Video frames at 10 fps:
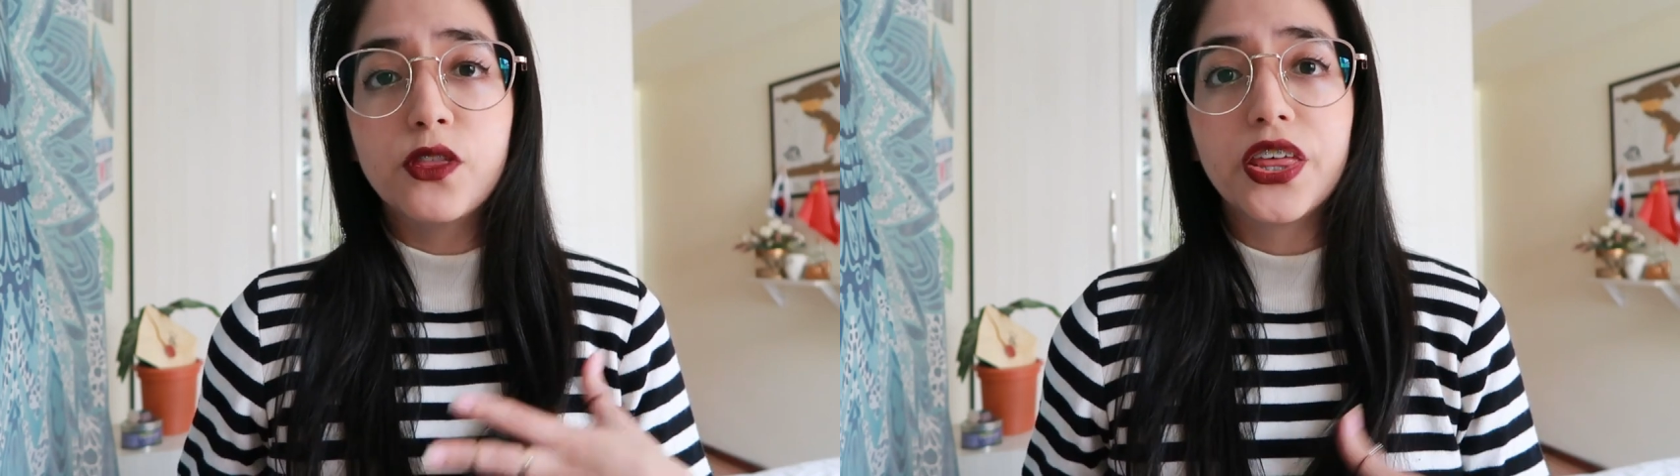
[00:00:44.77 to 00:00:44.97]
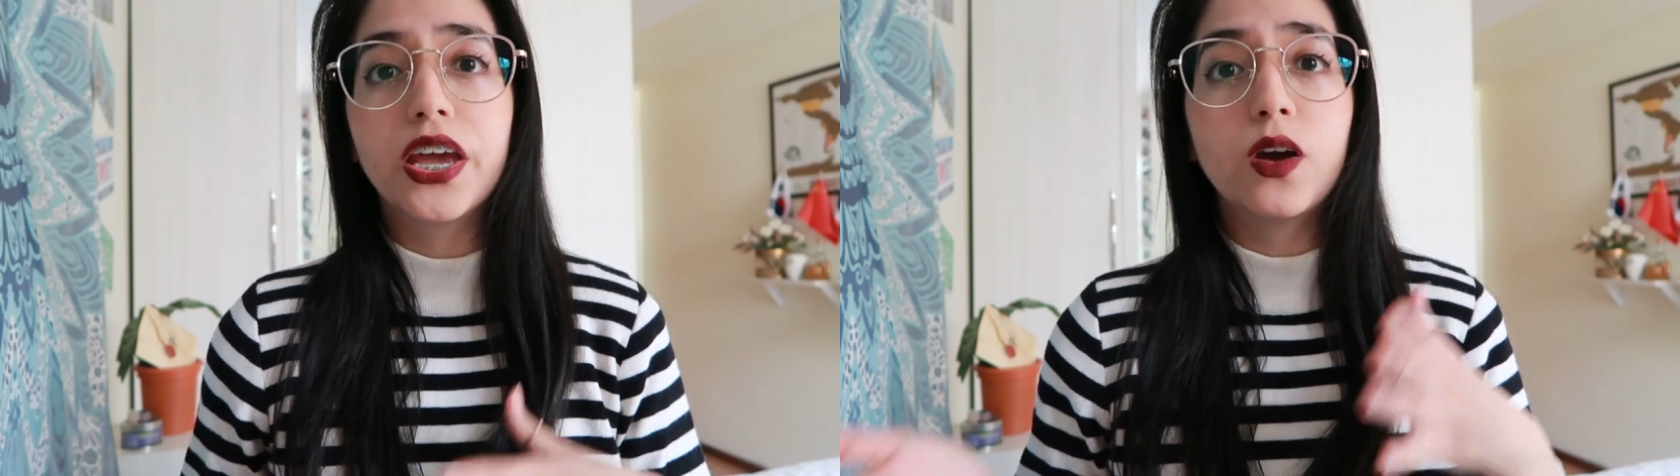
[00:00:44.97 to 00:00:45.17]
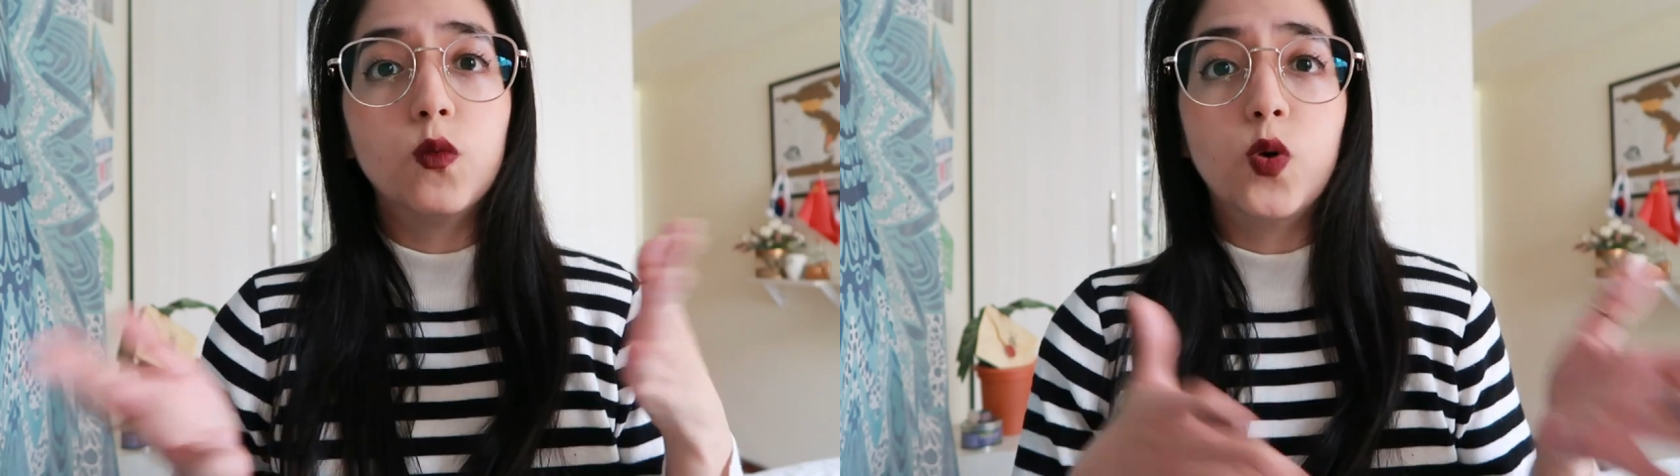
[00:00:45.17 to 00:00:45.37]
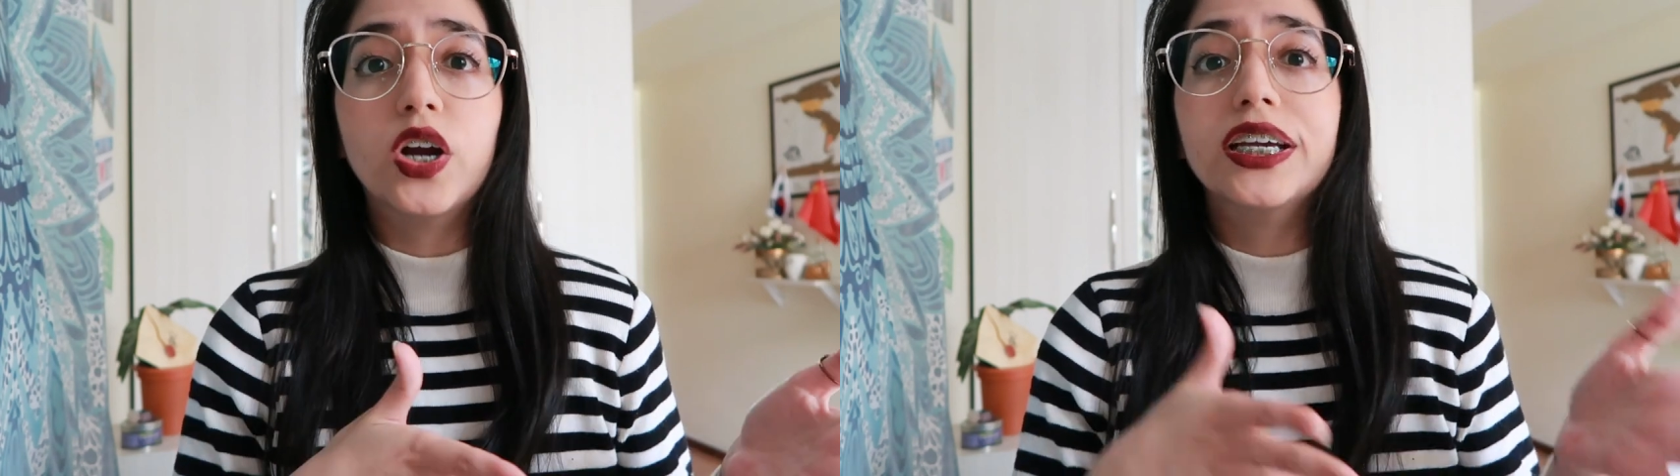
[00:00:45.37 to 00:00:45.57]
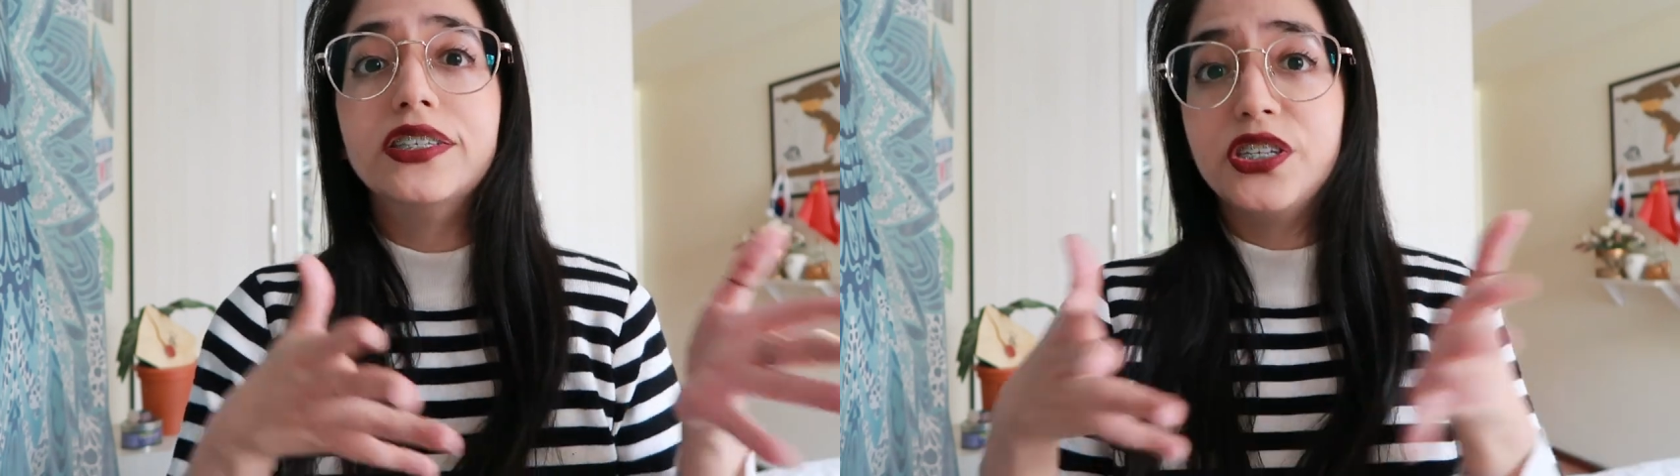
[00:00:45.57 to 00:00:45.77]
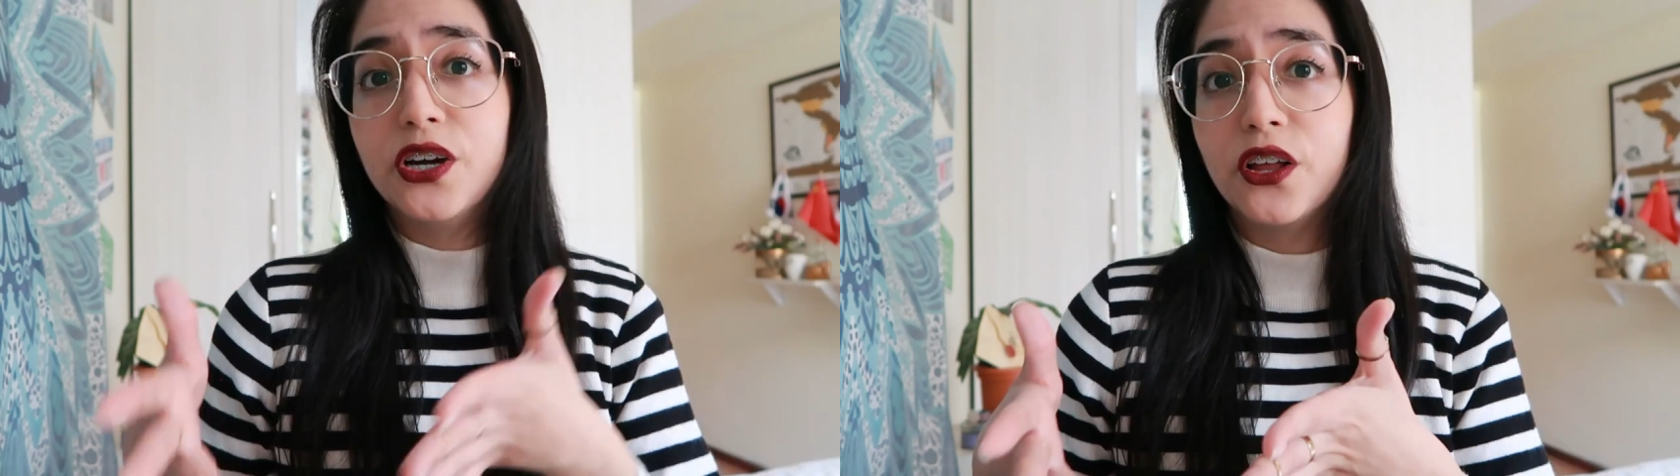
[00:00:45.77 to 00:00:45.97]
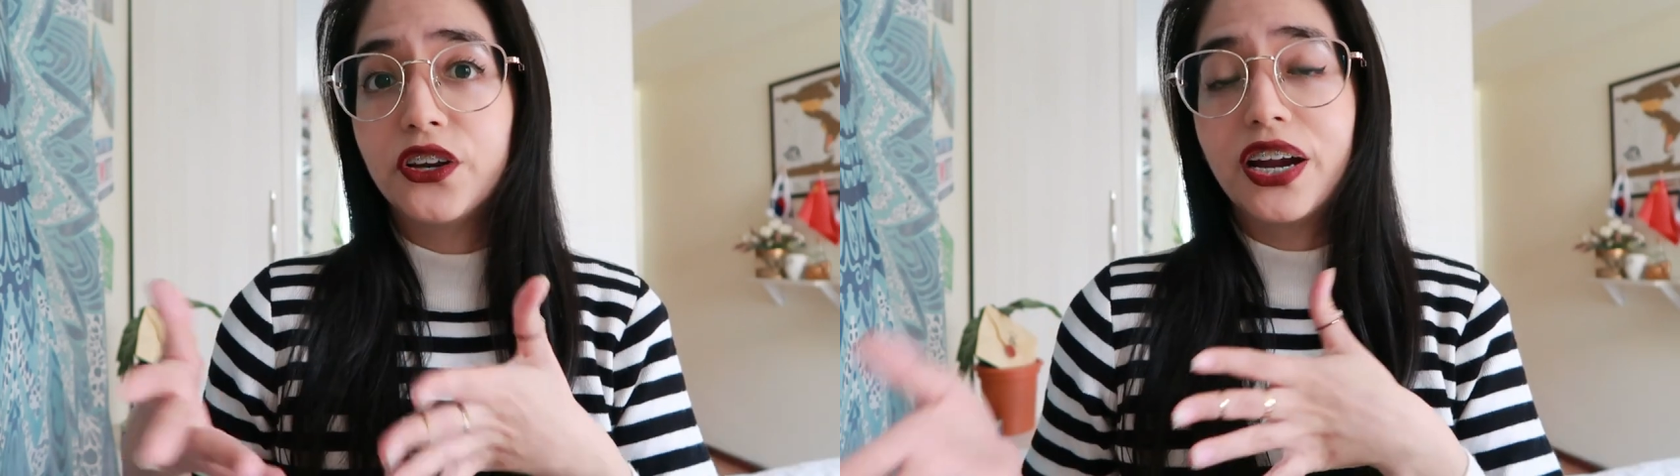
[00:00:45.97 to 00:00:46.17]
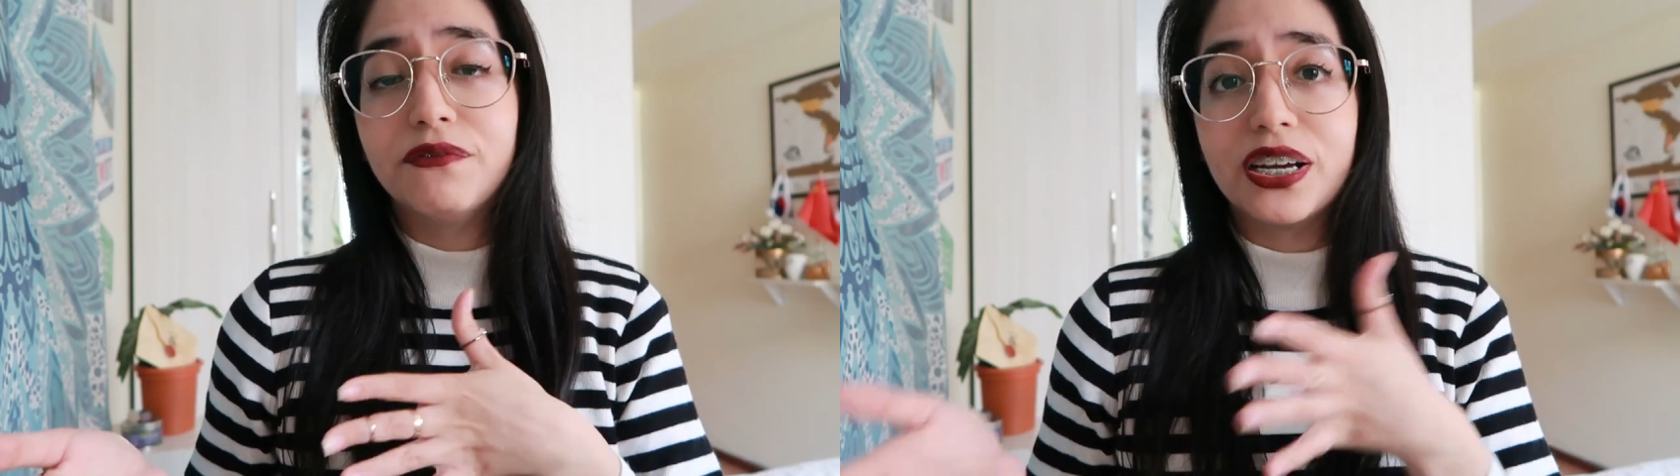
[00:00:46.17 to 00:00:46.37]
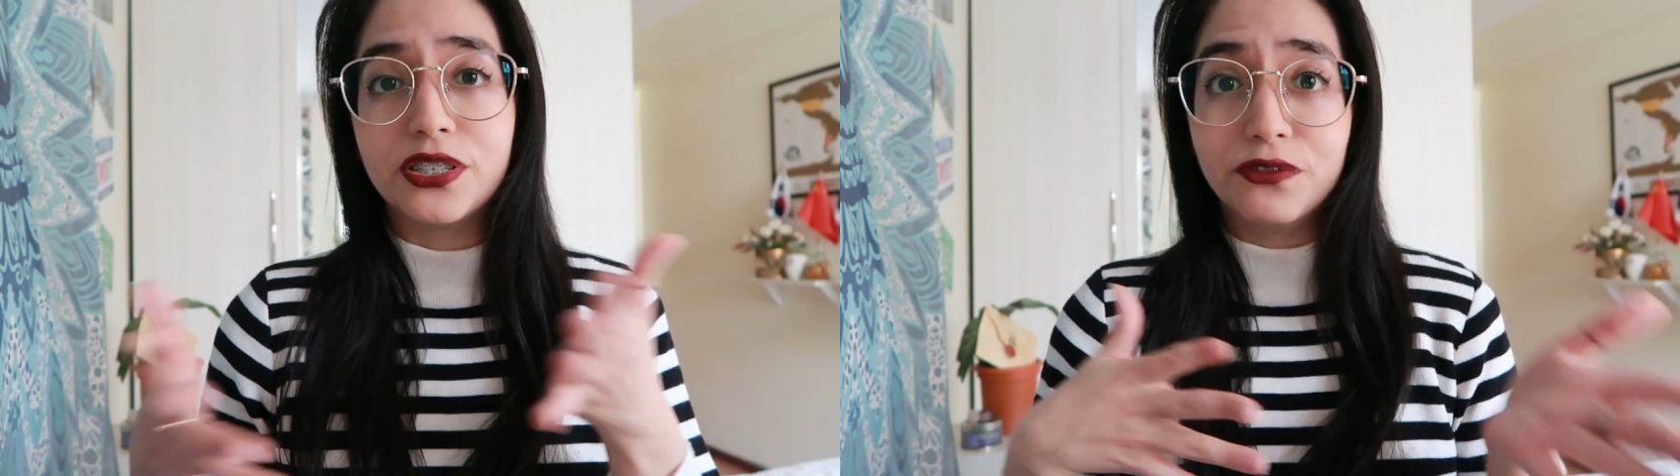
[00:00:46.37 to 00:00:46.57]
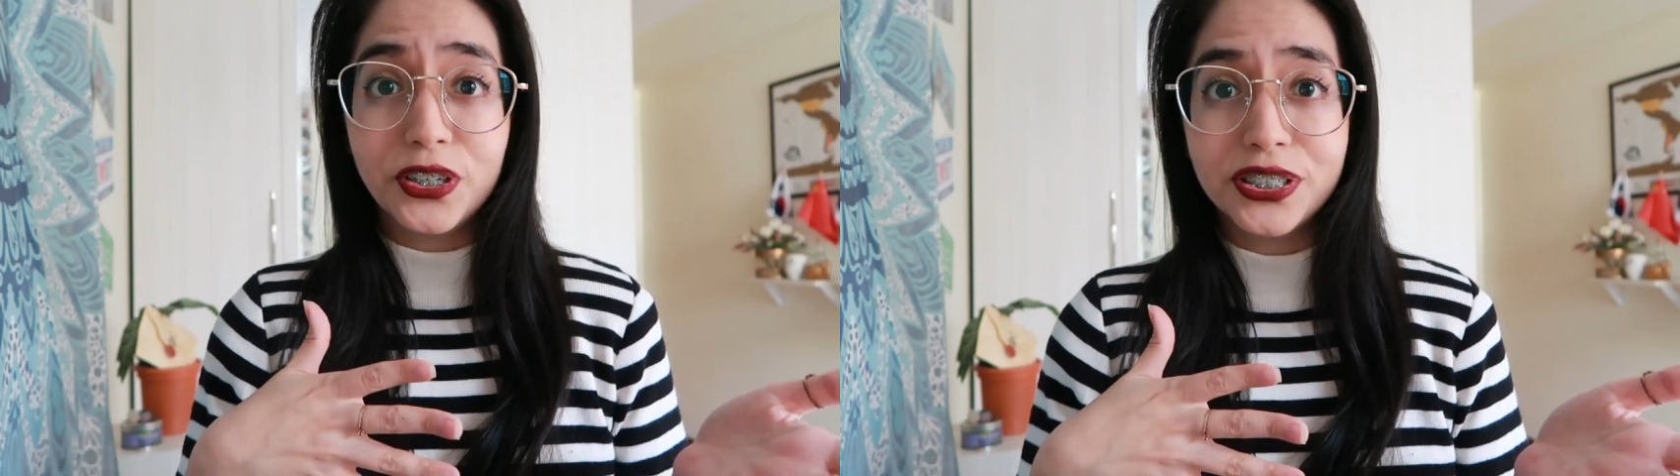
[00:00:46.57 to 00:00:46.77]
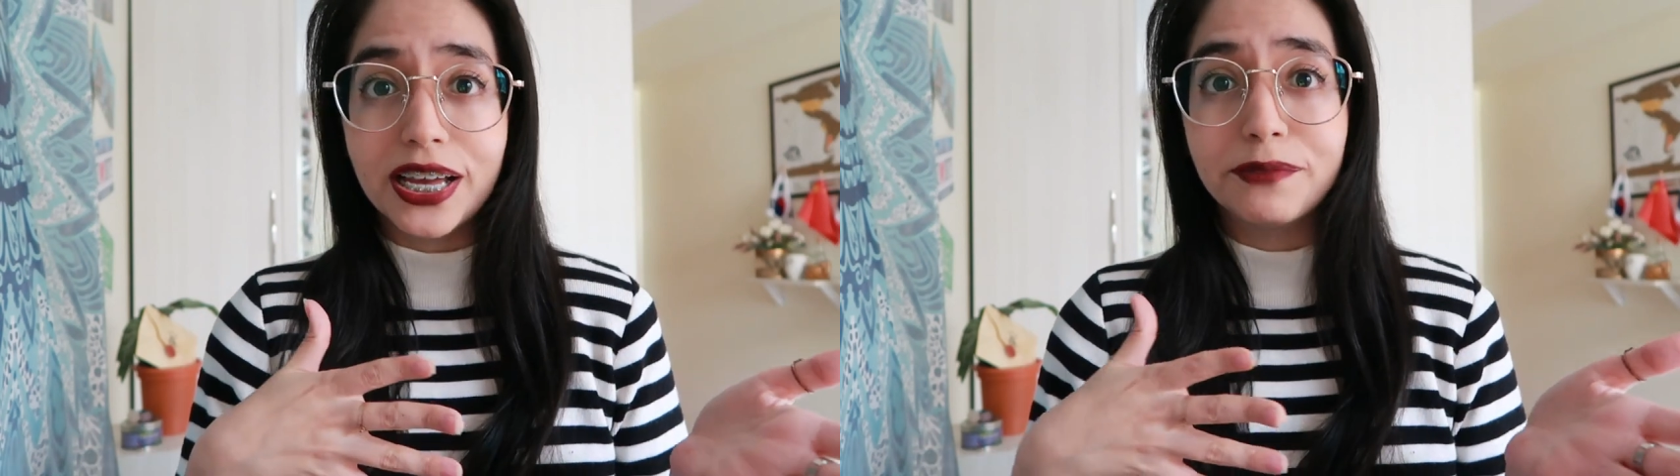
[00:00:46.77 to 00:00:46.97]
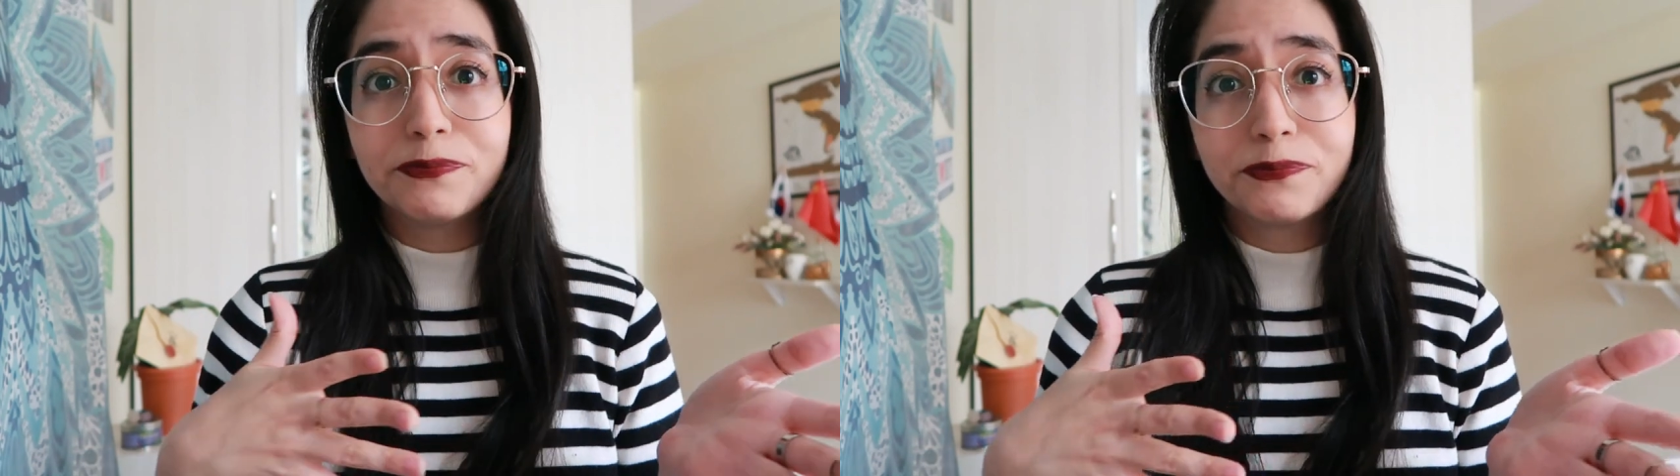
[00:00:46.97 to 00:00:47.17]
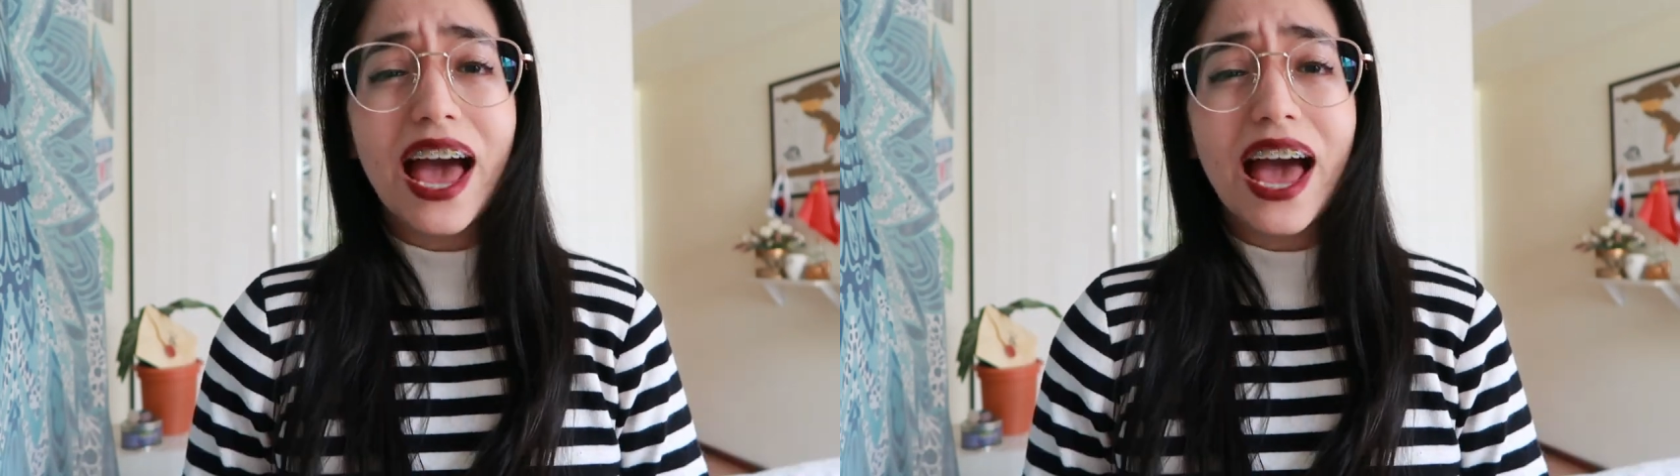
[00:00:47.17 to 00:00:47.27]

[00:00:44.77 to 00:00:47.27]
think one is the other and vice versa.